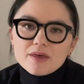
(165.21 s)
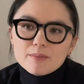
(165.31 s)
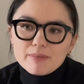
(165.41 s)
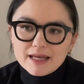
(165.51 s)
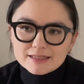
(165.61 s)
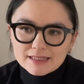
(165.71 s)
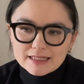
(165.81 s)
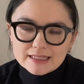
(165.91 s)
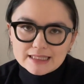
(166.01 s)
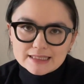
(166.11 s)
they
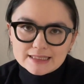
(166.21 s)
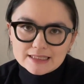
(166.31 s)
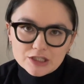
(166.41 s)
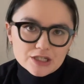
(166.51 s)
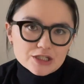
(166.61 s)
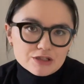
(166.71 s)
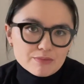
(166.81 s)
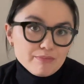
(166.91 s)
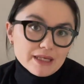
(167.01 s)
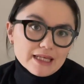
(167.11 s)
basically started to
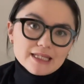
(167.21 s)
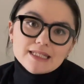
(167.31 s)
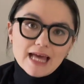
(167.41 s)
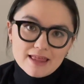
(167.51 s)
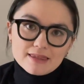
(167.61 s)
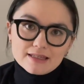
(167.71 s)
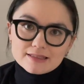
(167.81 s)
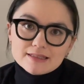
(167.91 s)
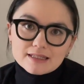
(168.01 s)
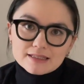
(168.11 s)
be an
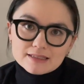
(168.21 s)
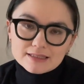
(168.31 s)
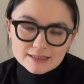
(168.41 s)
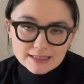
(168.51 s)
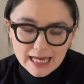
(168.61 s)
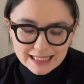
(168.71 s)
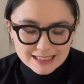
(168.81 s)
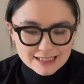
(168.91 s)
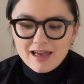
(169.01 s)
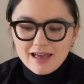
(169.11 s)
atheistic state.